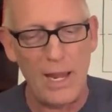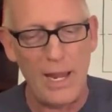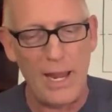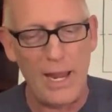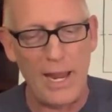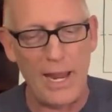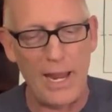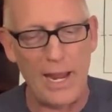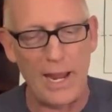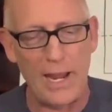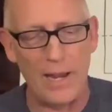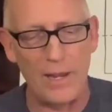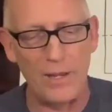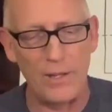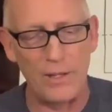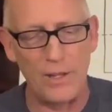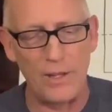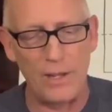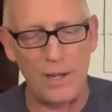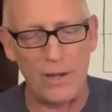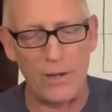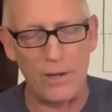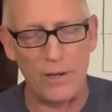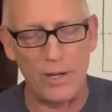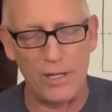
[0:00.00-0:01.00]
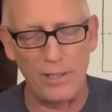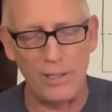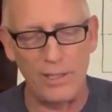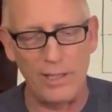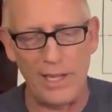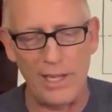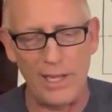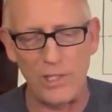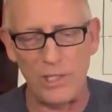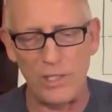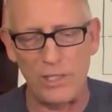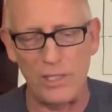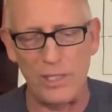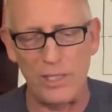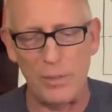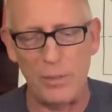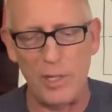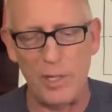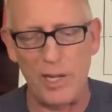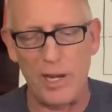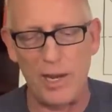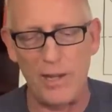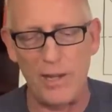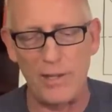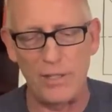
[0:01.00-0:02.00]
And they're allegedly
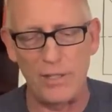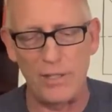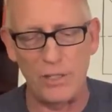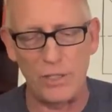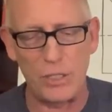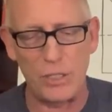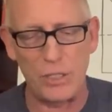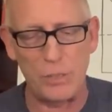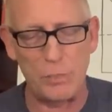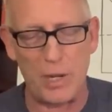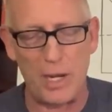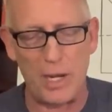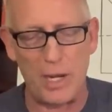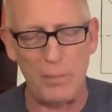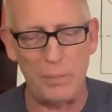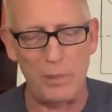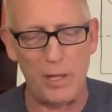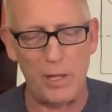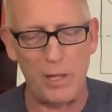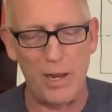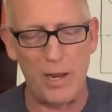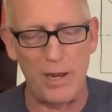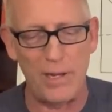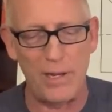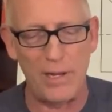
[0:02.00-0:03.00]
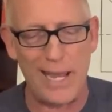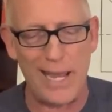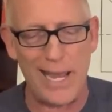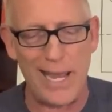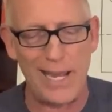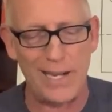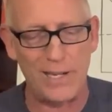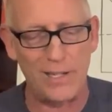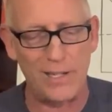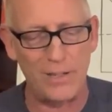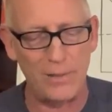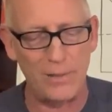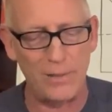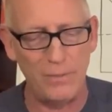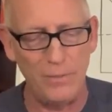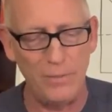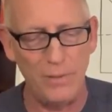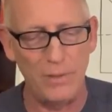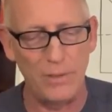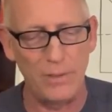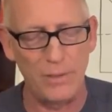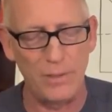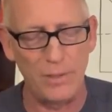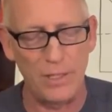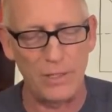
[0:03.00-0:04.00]
behind this pipeline hack
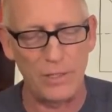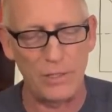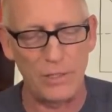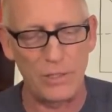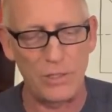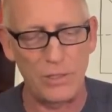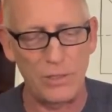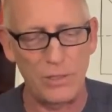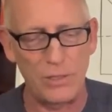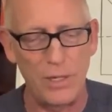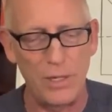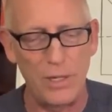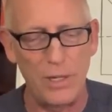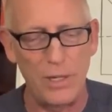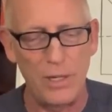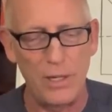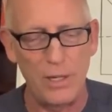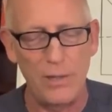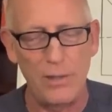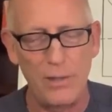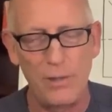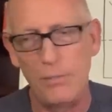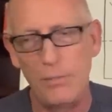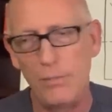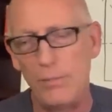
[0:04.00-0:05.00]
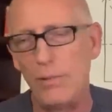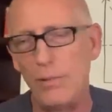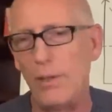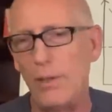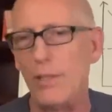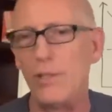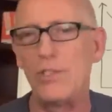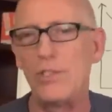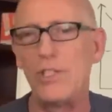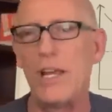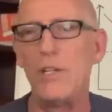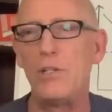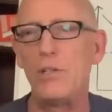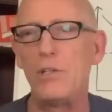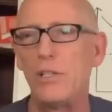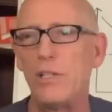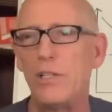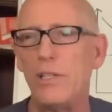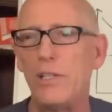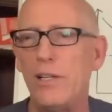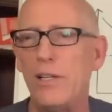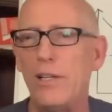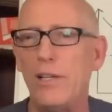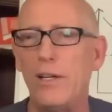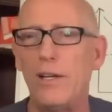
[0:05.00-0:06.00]
that's
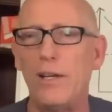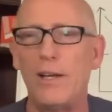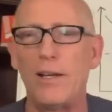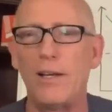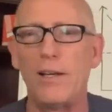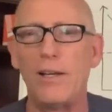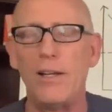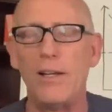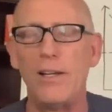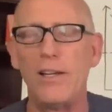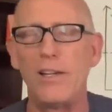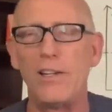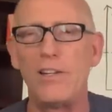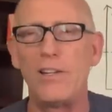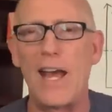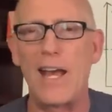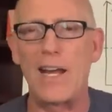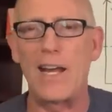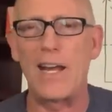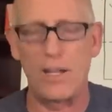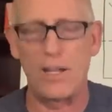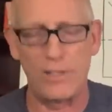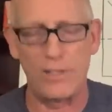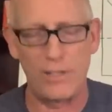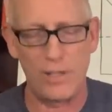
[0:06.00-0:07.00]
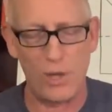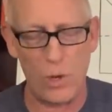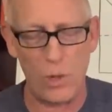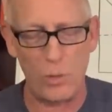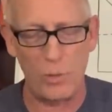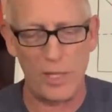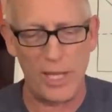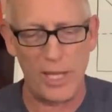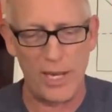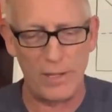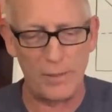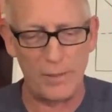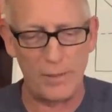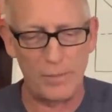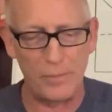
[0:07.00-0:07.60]
essentially uh, an attack on the homeland.